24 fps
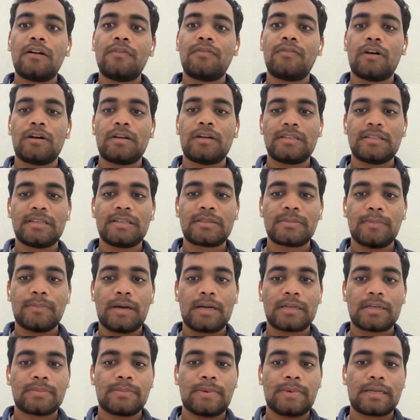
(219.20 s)
got 46
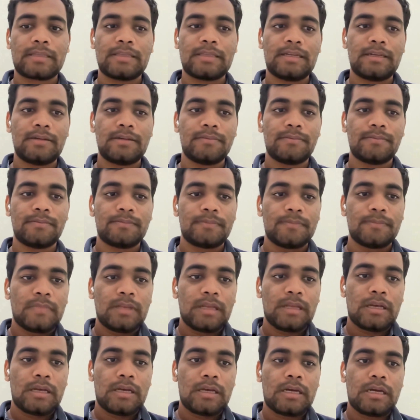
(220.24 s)
marks back then,
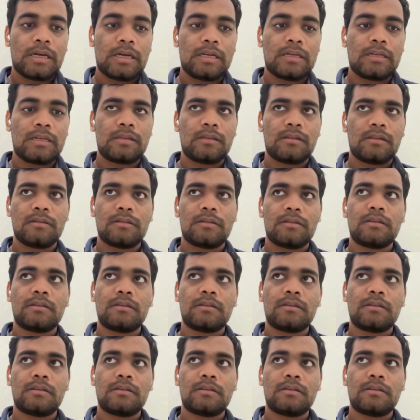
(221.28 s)
and